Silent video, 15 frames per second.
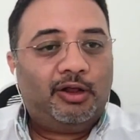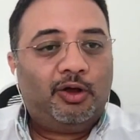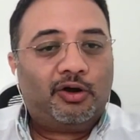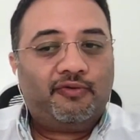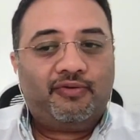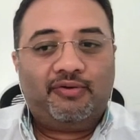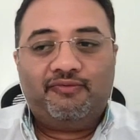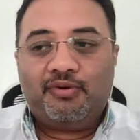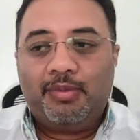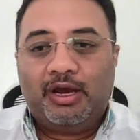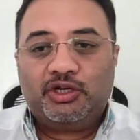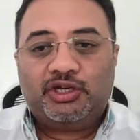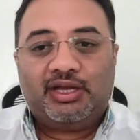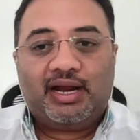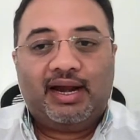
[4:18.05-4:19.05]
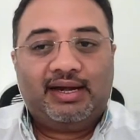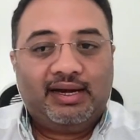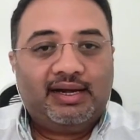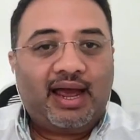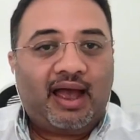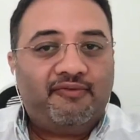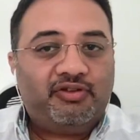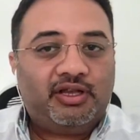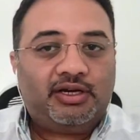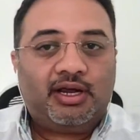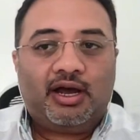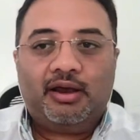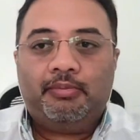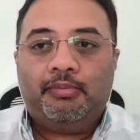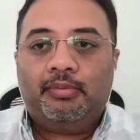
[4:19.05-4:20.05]
a lot of information that I didn't have at the
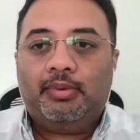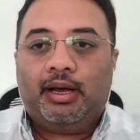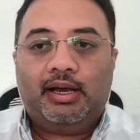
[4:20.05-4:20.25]
time.